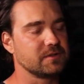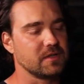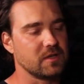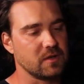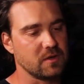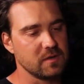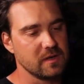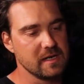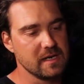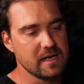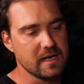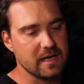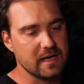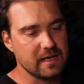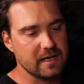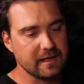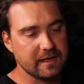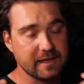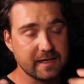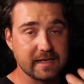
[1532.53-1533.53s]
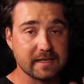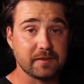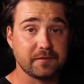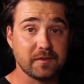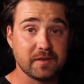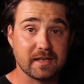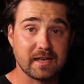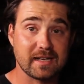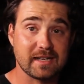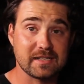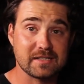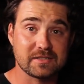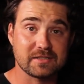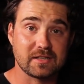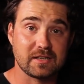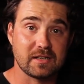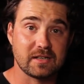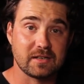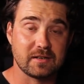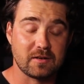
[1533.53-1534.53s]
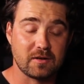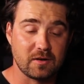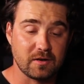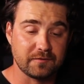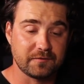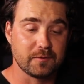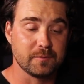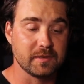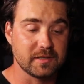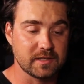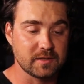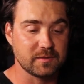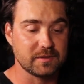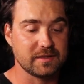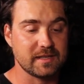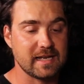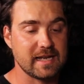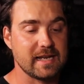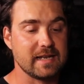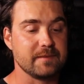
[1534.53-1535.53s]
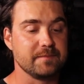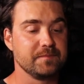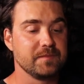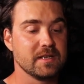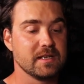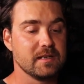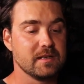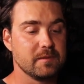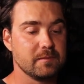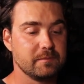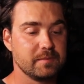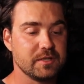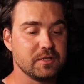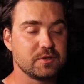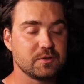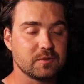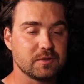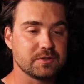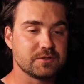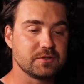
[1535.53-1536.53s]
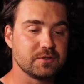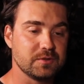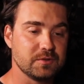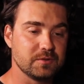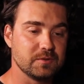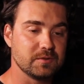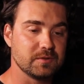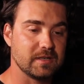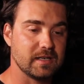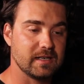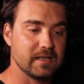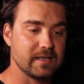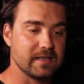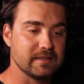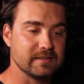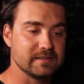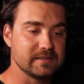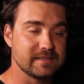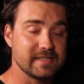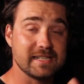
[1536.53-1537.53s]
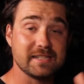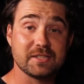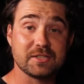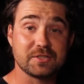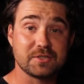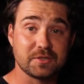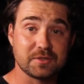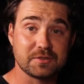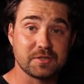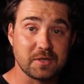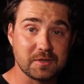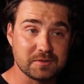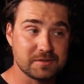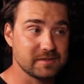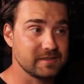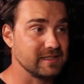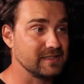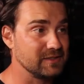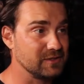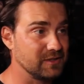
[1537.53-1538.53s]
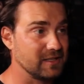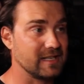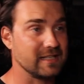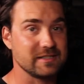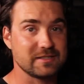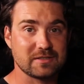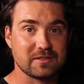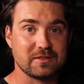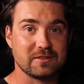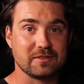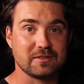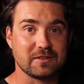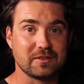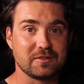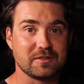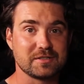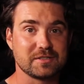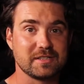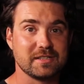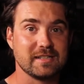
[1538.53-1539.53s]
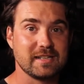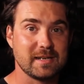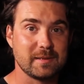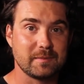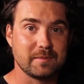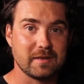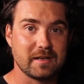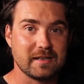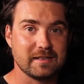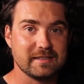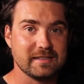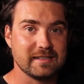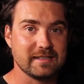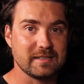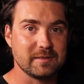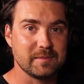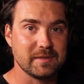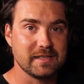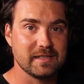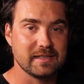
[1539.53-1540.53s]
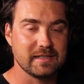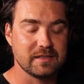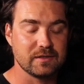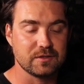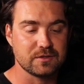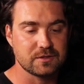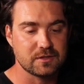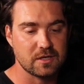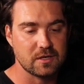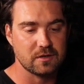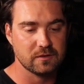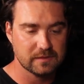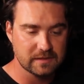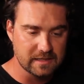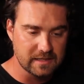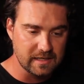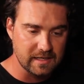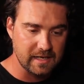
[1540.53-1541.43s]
So, again, if you guys aren't familiar with that, be sure to send us your toasts, as you guys saw Christian and I did at the beginning of the show,